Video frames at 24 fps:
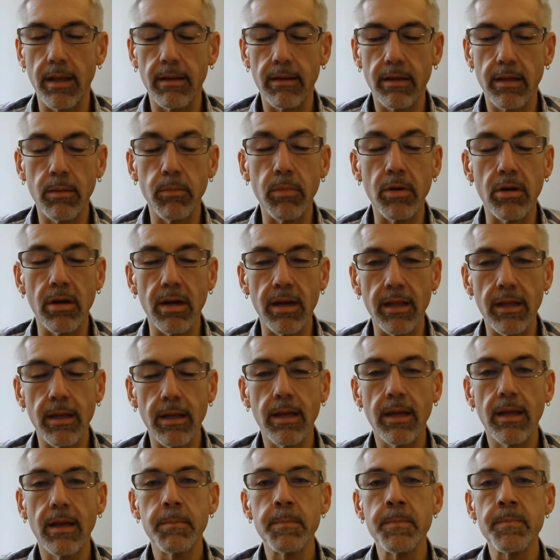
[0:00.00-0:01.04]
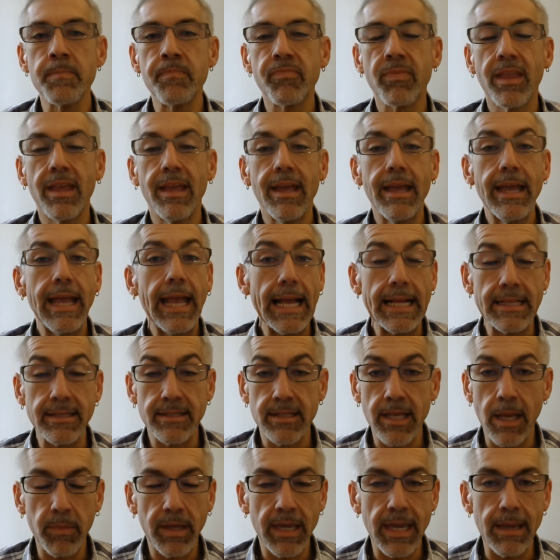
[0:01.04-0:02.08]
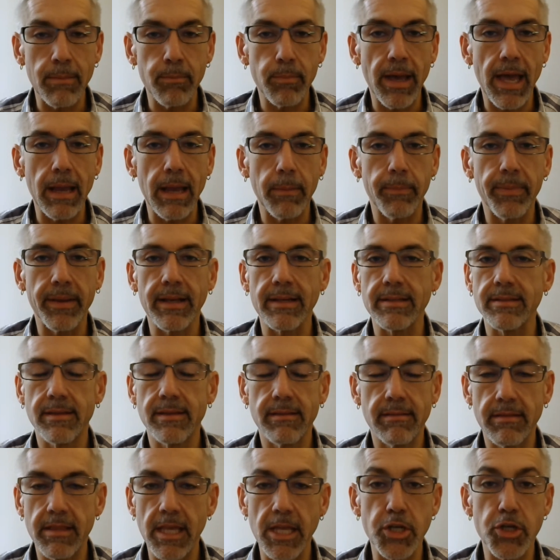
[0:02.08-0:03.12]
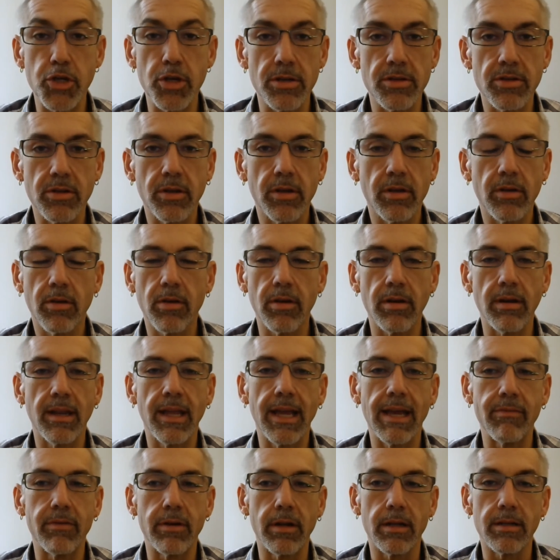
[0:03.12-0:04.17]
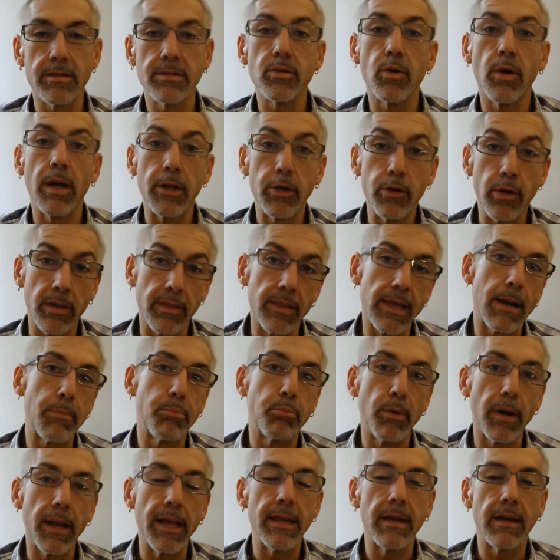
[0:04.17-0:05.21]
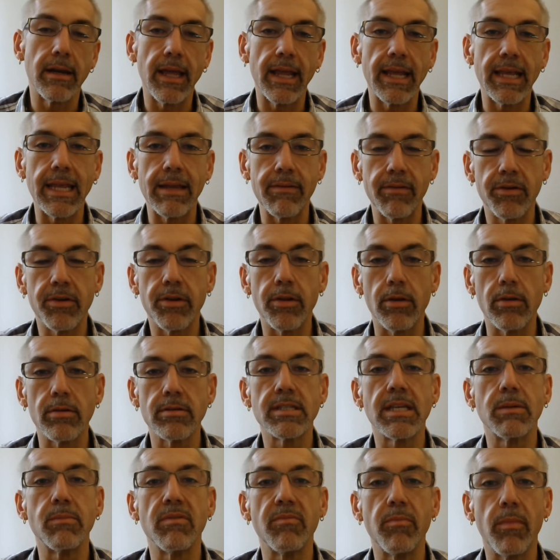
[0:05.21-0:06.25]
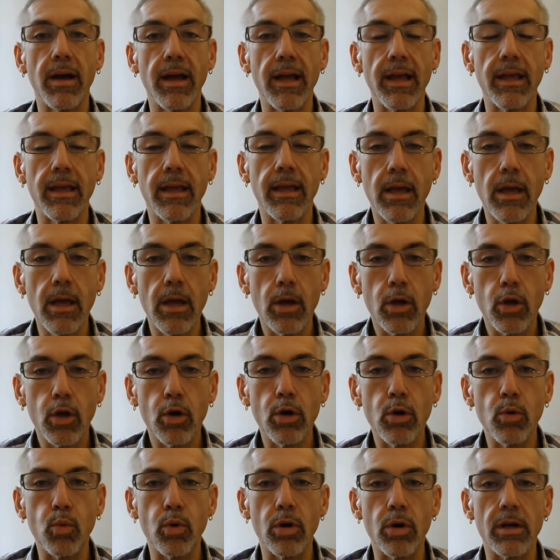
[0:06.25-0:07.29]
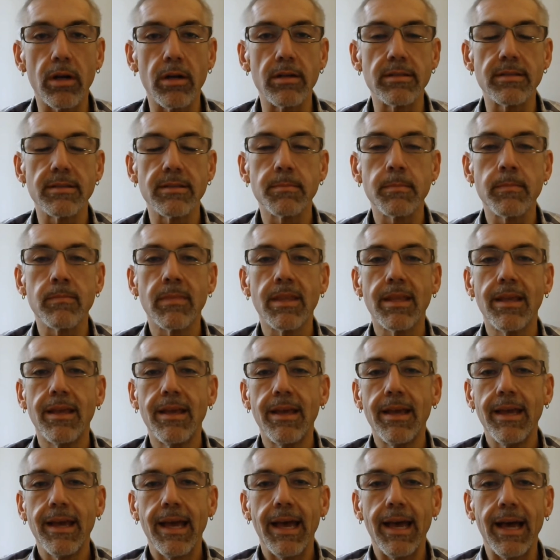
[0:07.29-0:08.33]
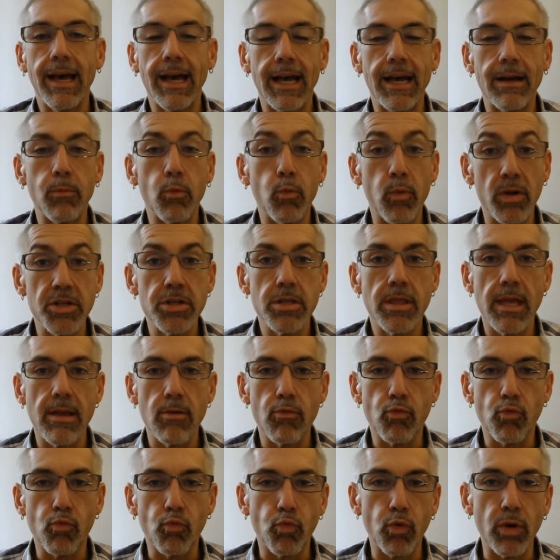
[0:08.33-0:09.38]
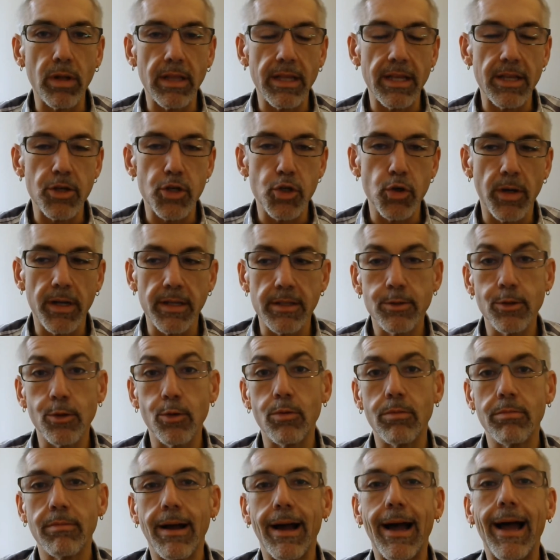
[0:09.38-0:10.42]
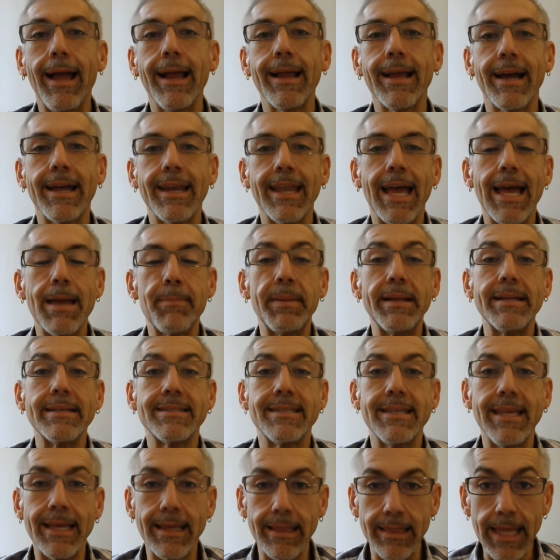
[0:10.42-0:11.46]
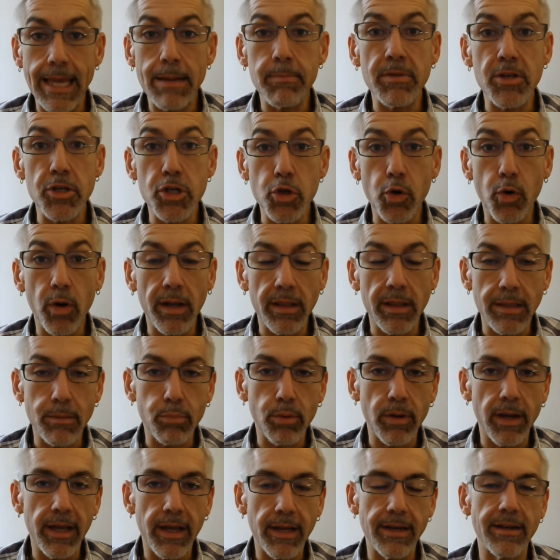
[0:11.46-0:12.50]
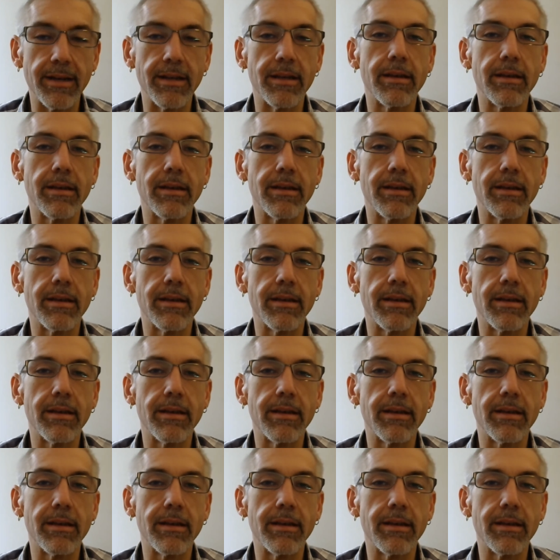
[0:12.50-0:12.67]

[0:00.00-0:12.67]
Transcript: community, and some came back because they just couldn't have it all. So I took that bread and I gave it to some of my co-workers, which they really enjoyed. So I got happy seeing them enjoying the bread